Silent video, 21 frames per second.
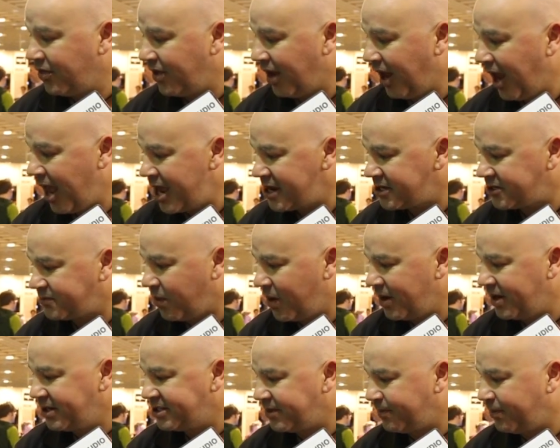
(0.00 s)
the last
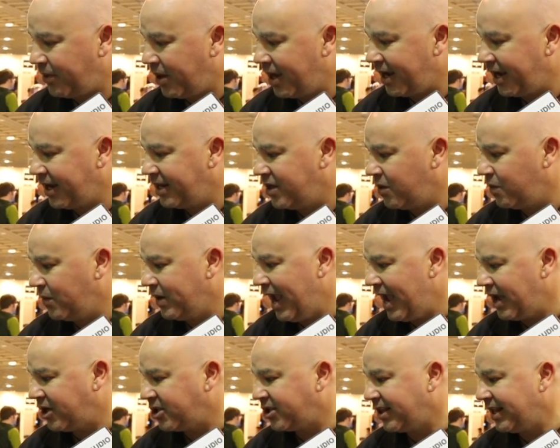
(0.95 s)
one is a plugin that we
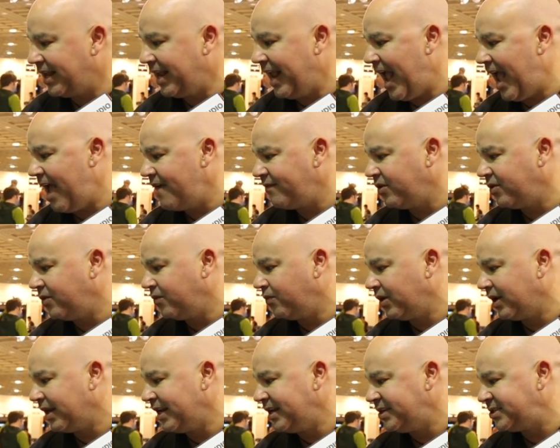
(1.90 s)
actually haven't
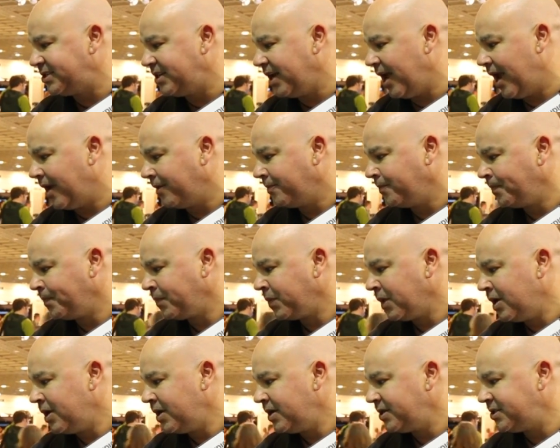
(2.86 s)
released yet.
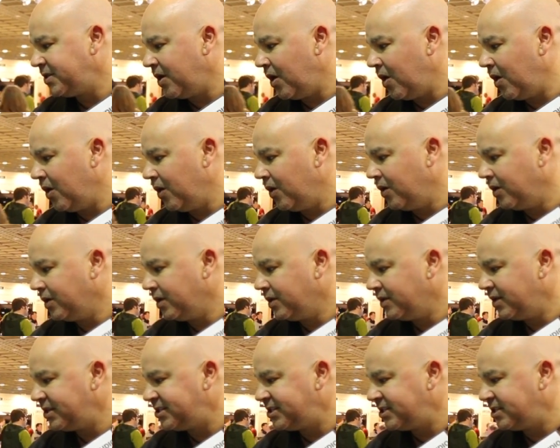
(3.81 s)
So
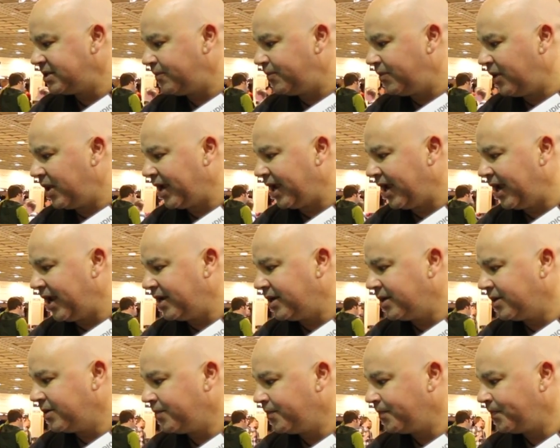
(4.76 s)
this is a
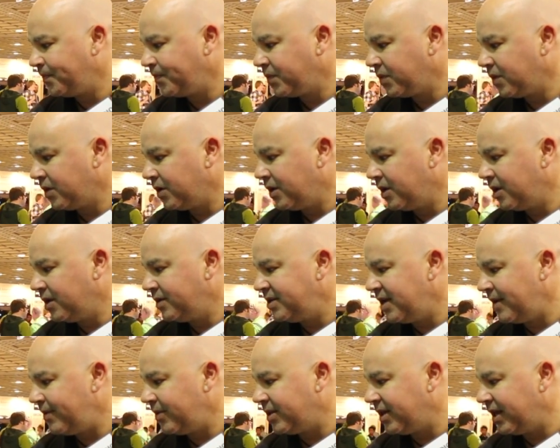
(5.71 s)
plugin,
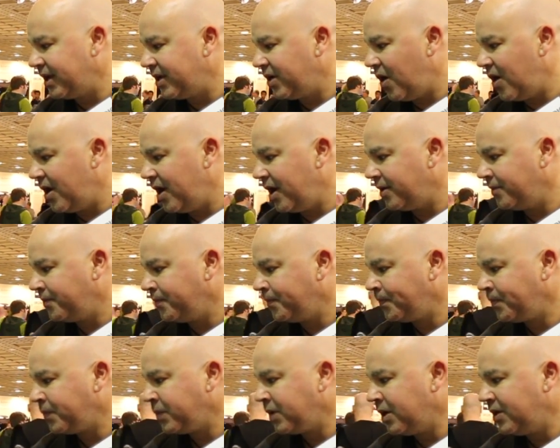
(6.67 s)
double click on it.
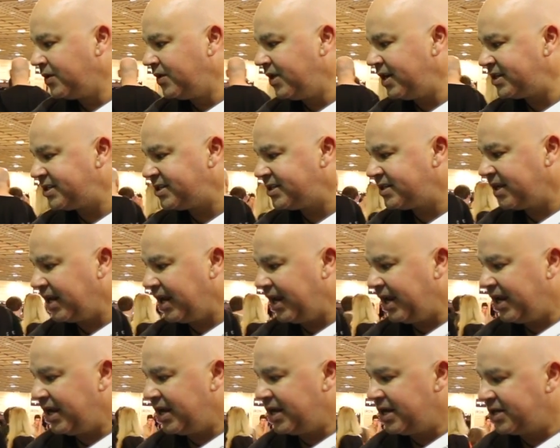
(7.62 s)
This
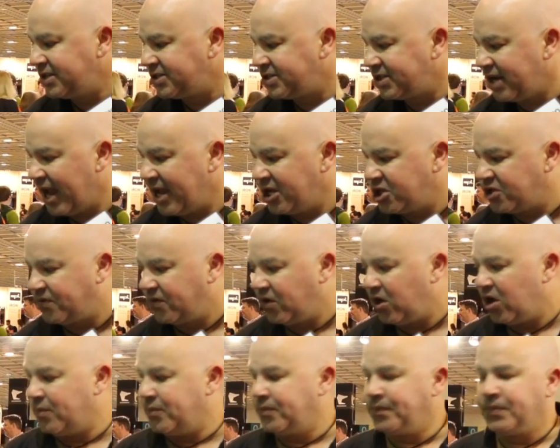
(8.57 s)
is
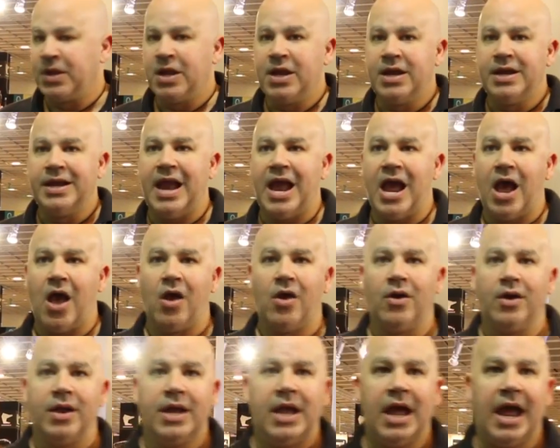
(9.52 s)
H-Verb. Now,